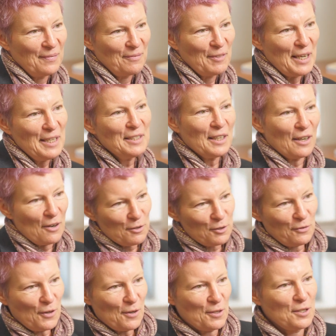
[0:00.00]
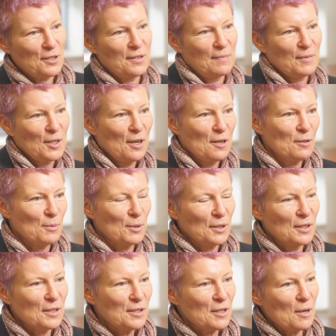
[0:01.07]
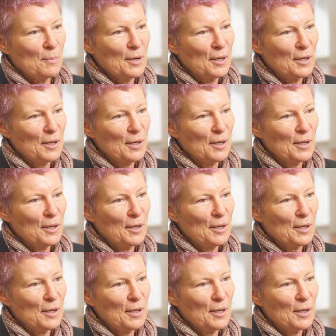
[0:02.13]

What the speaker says: radar as far as science was concerned.